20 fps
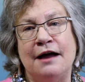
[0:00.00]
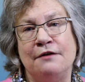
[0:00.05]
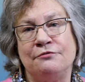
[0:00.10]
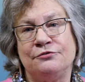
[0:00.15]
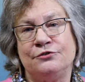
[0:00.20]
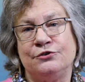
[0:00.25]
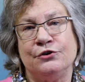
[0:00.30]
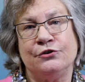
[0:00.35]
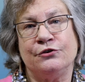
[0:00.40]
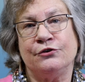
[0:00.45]

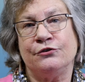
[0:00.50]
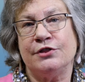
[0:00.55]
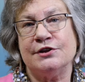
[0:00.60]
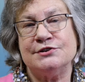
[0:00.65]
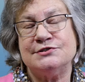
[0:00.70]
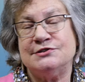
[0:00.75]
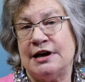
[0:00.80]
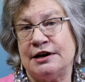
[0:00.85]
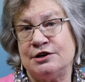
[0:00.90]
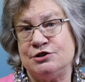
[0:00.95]
after
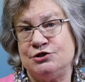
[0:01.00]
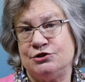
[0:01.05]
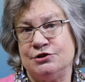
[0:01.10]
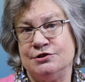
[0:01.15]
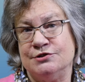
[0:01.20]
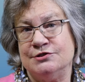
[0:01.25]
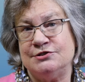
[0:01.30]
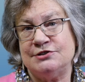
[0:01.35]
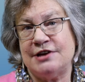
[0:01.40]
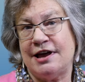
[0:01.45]
the
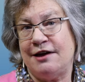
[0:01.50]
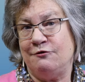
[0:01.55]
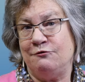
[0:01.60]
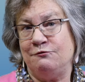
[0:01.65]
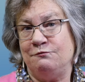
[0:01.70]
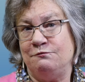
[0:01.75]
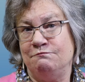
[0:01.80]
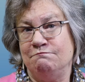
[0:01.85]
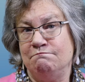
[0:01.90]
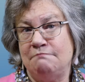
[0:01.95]
sections
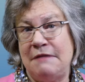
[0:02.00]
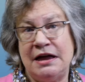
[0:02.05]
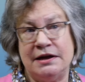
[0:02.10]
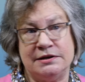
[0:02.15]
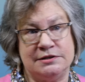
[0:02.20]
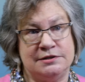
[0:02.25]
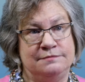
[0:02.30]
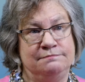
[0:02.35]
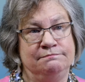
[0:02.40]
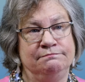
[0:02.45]
have
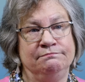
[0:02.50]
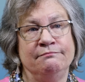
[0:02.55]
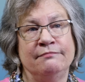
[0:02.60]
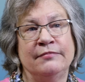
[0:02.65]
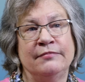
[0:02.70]
met.